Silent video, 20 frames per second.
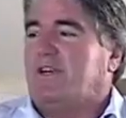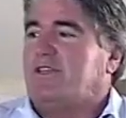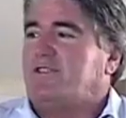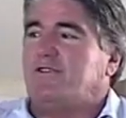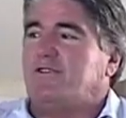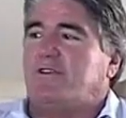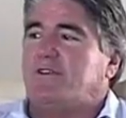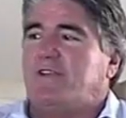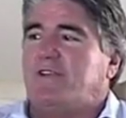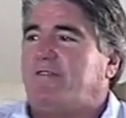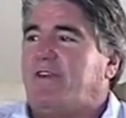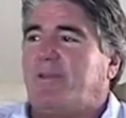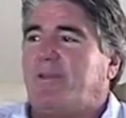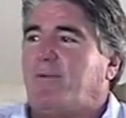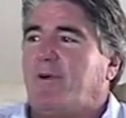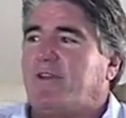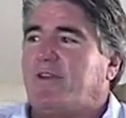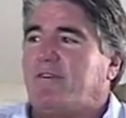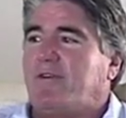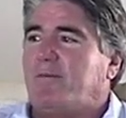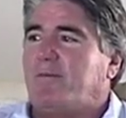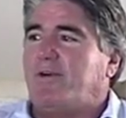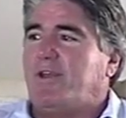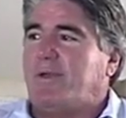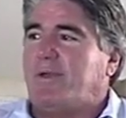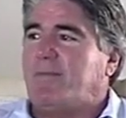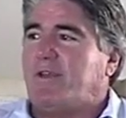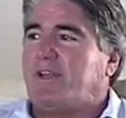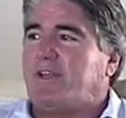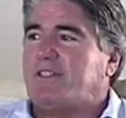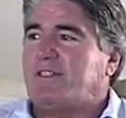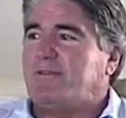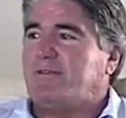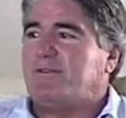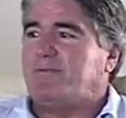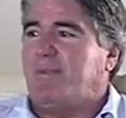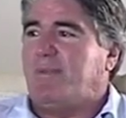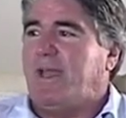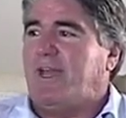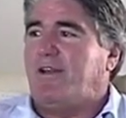George never had a pocket full of money because he
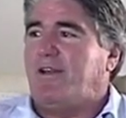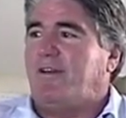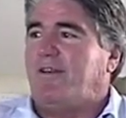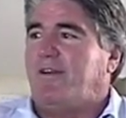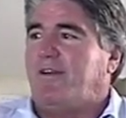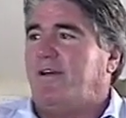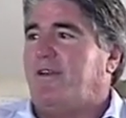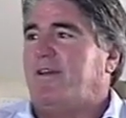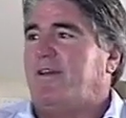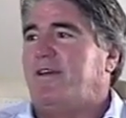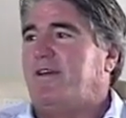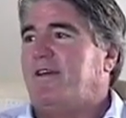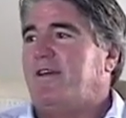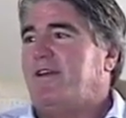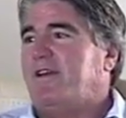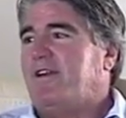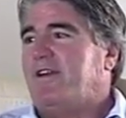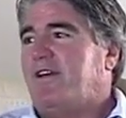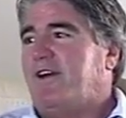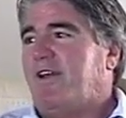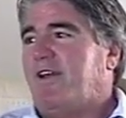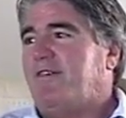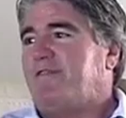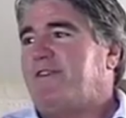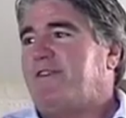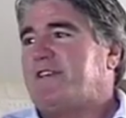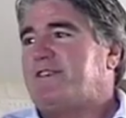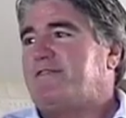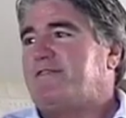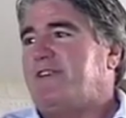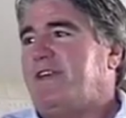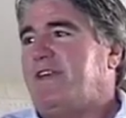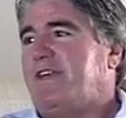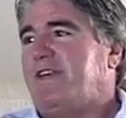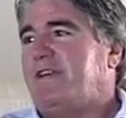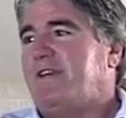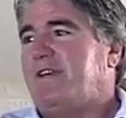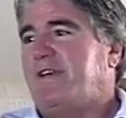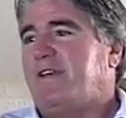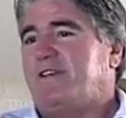was paid on a fixed
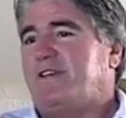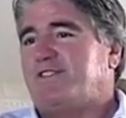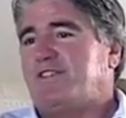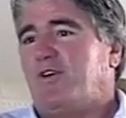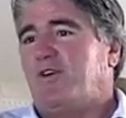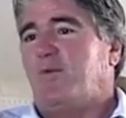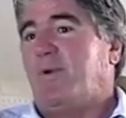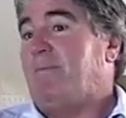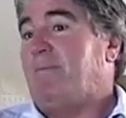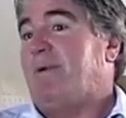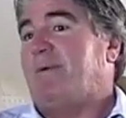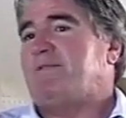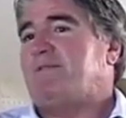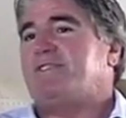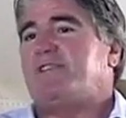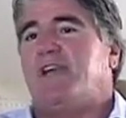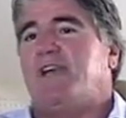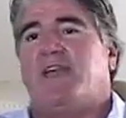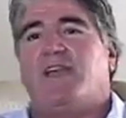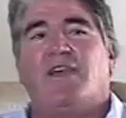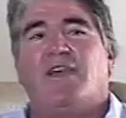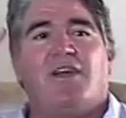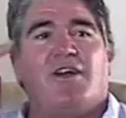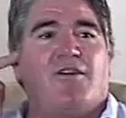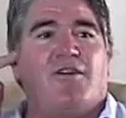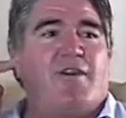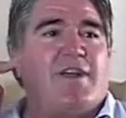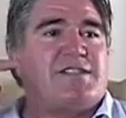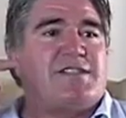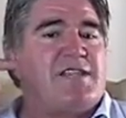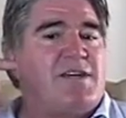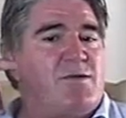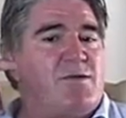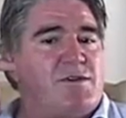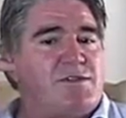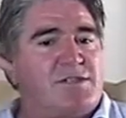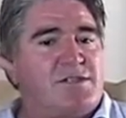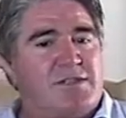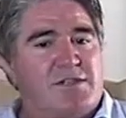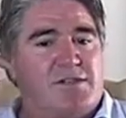fee. So when people say wrestling
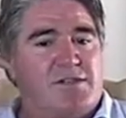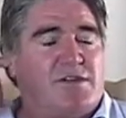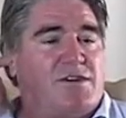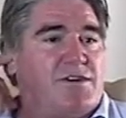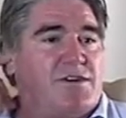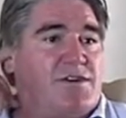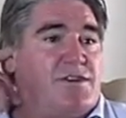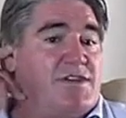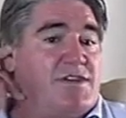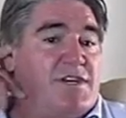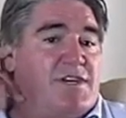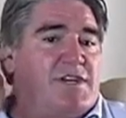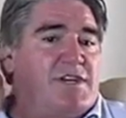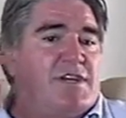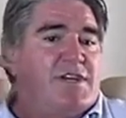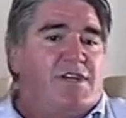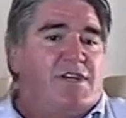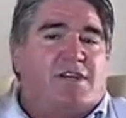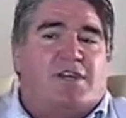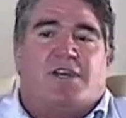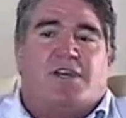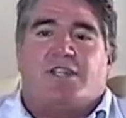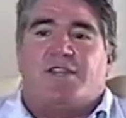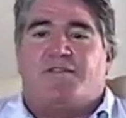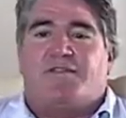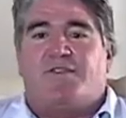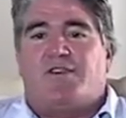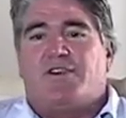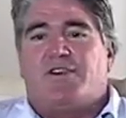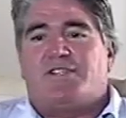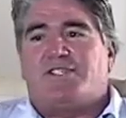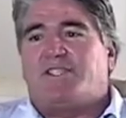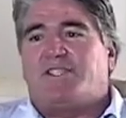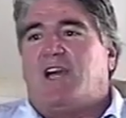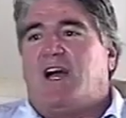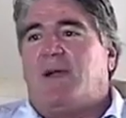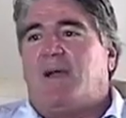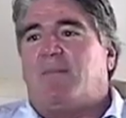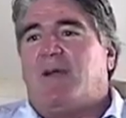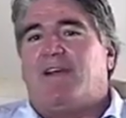wasn't good, the first
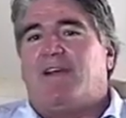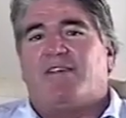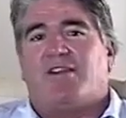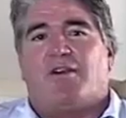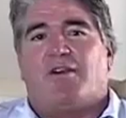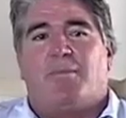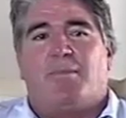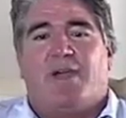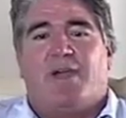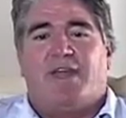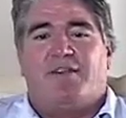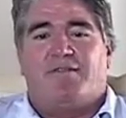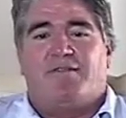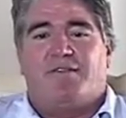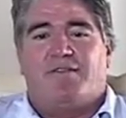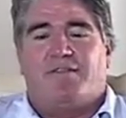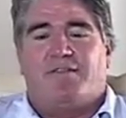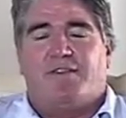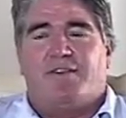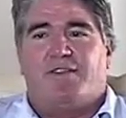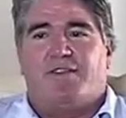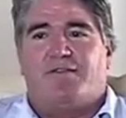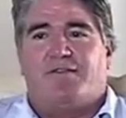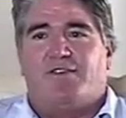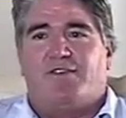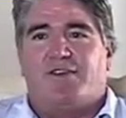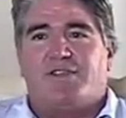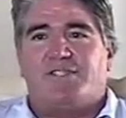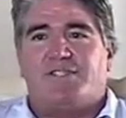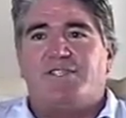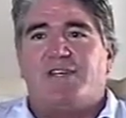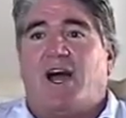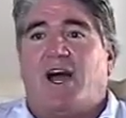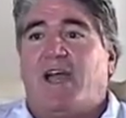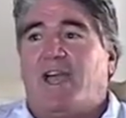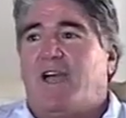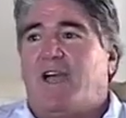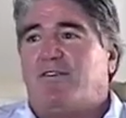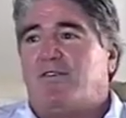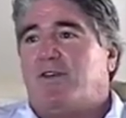time I ever got paid, the first
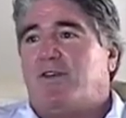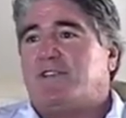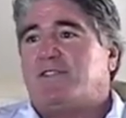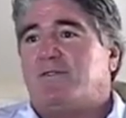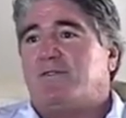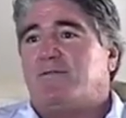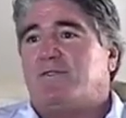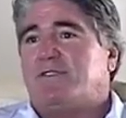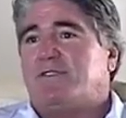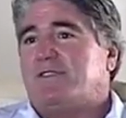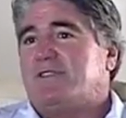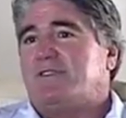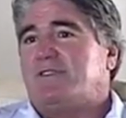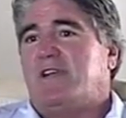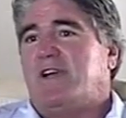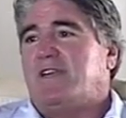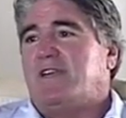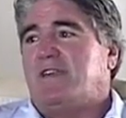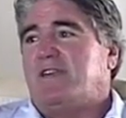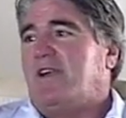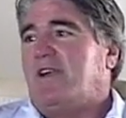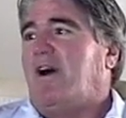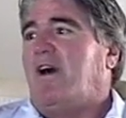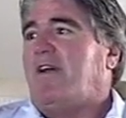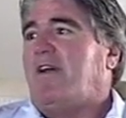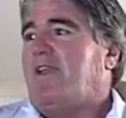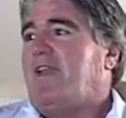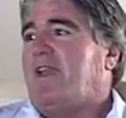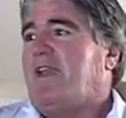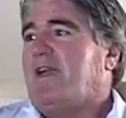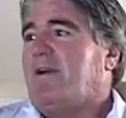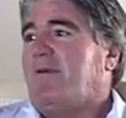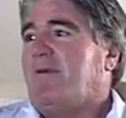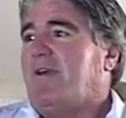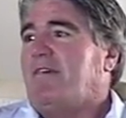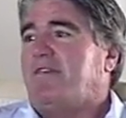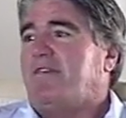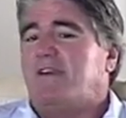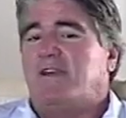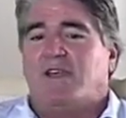night I ever wrestled was at that Yardley or
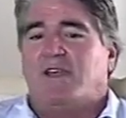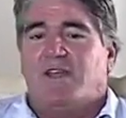whatever.